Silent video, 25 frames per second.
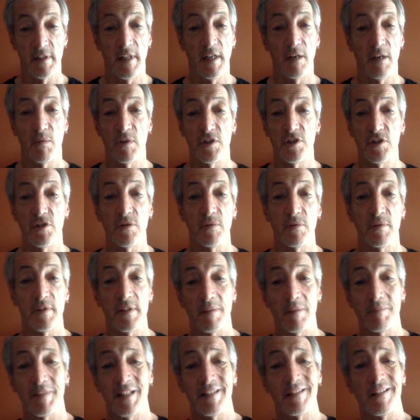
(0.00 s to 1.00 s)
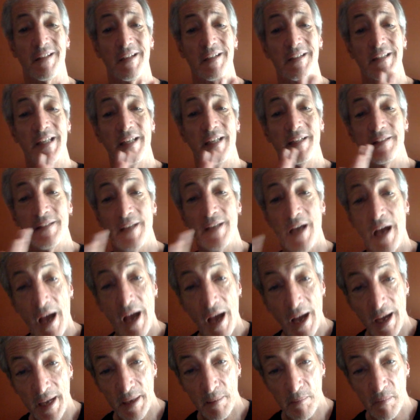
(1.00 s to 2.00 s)
They don't want you doing something that's going to take
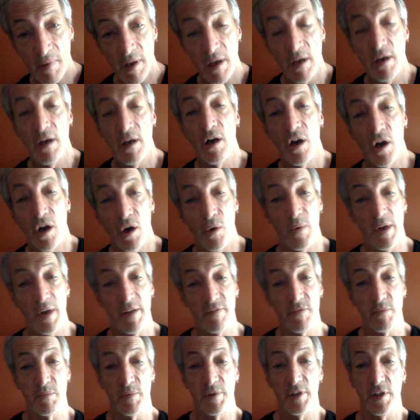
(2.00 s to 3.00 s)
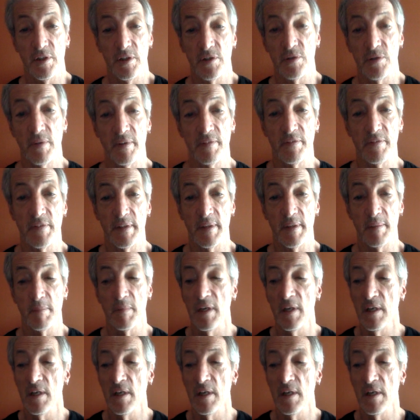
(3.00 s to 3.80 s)
time away from what you're doing for them.